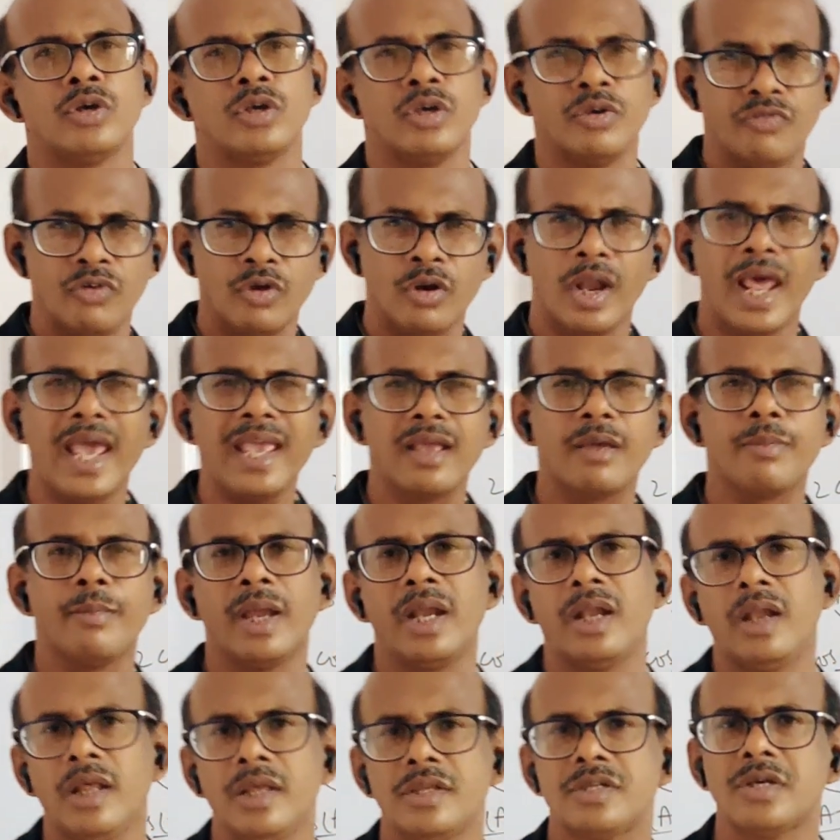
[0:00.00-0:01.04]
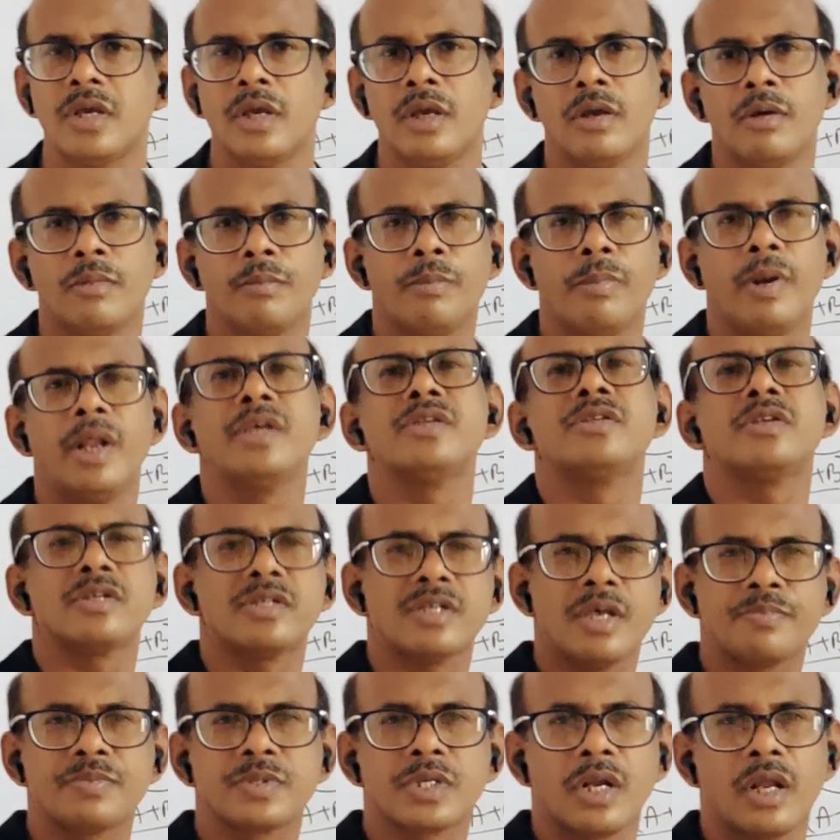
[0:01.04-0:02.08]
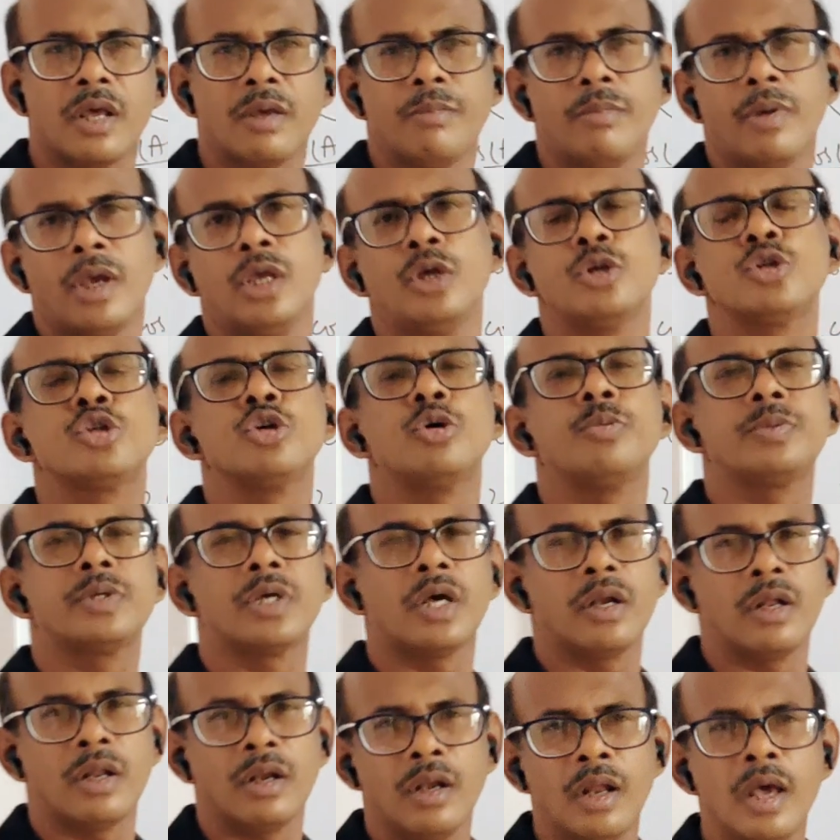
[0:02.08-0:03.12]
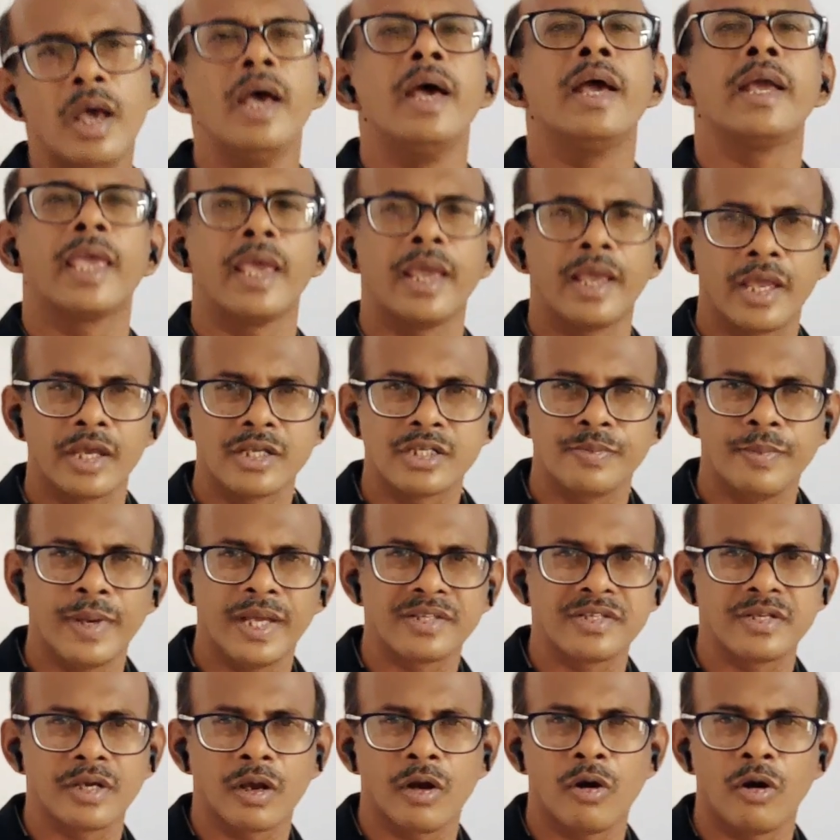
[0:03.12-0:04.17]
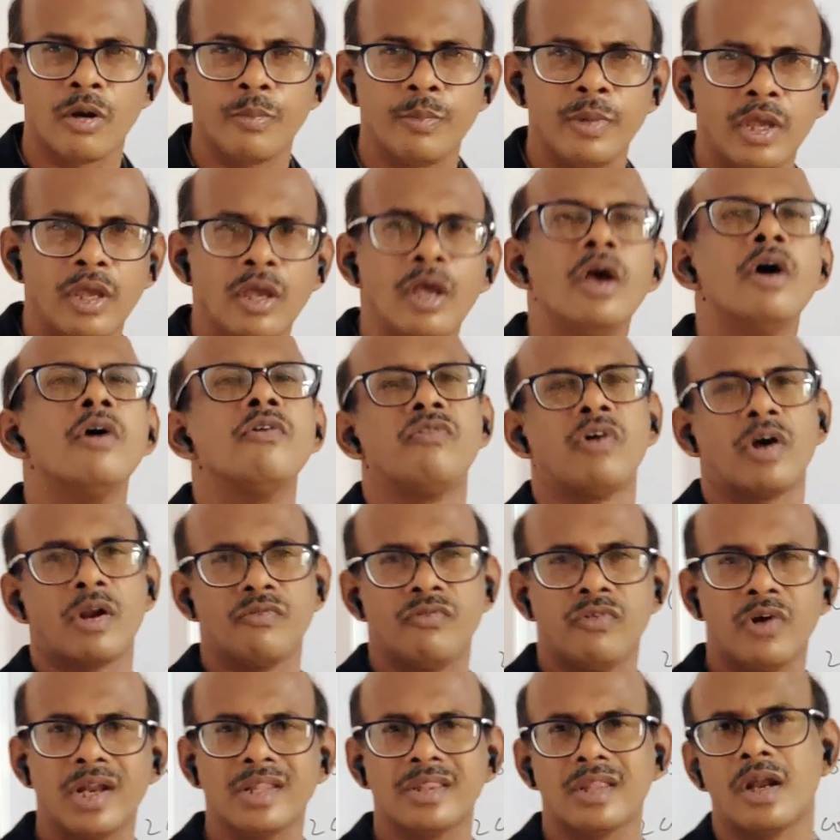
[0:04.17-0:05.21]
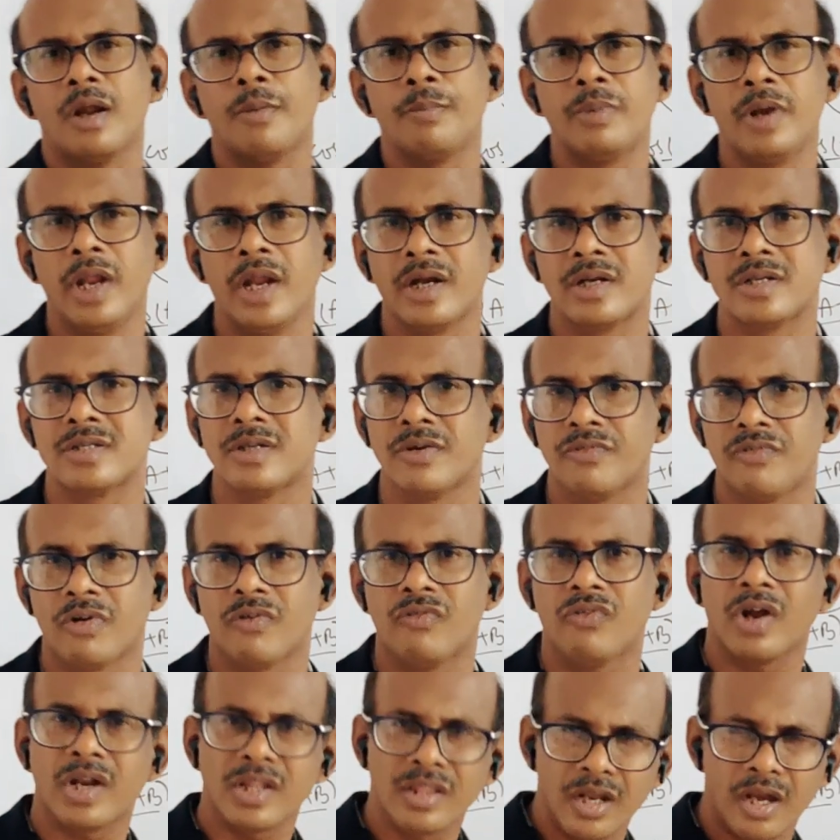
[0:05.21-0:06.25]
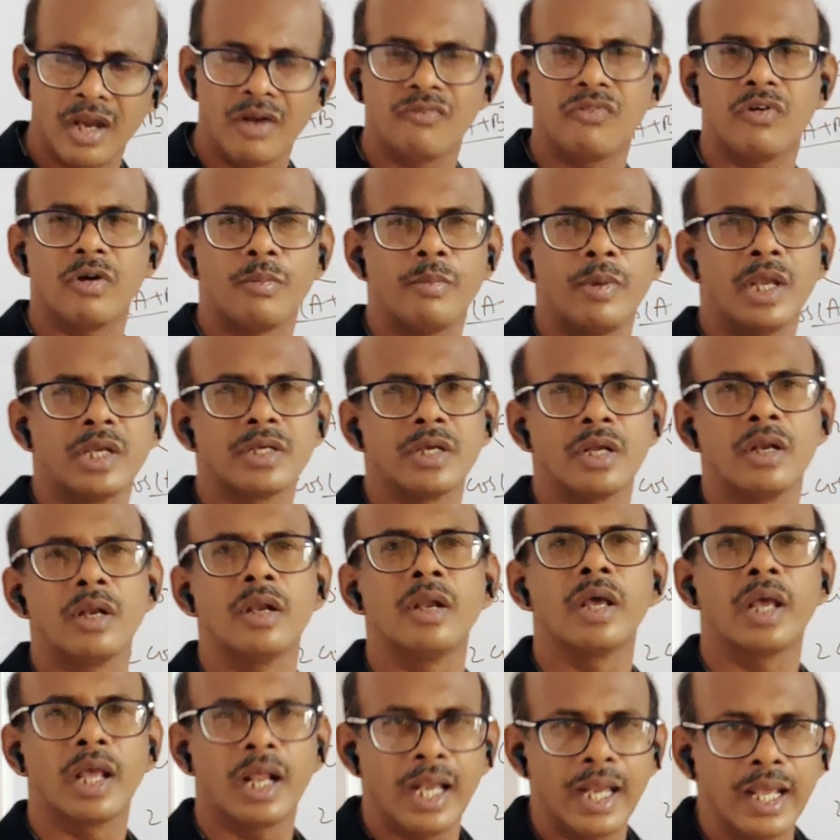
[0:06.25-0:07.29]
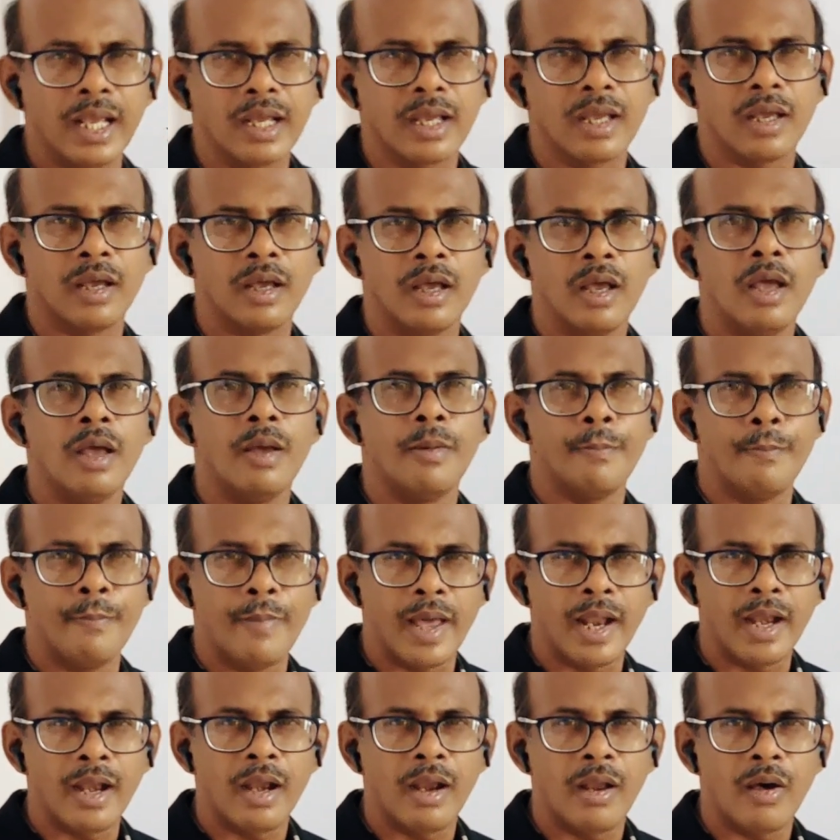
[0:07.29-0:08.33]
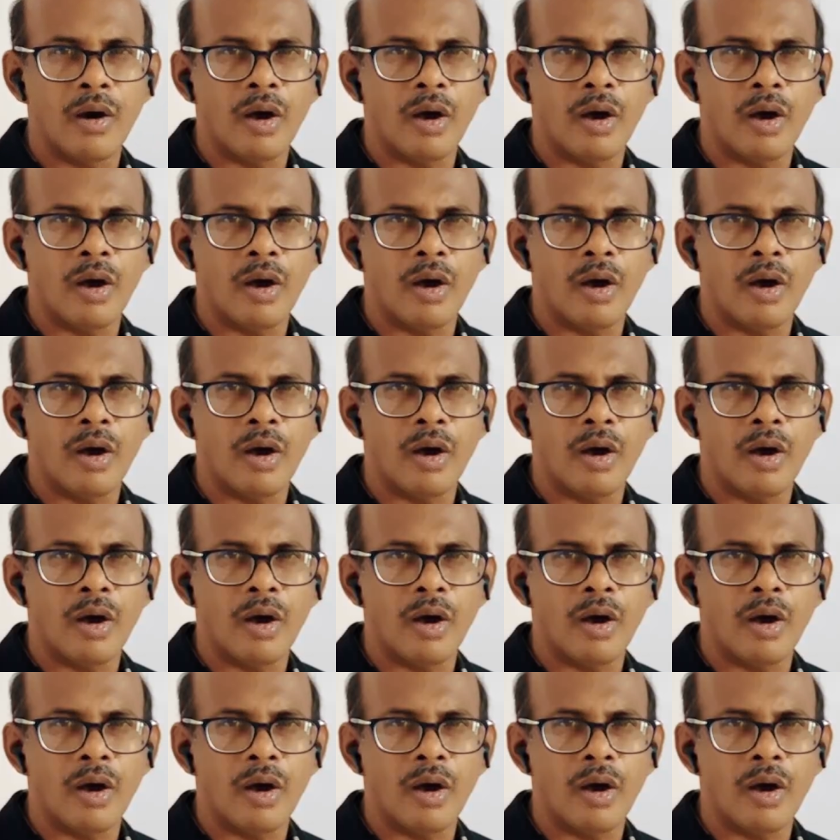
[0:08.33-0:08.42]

If you like my teaching, please subscribe my YouTube channel KK's Maths Academy. For further updates, for further information, click bell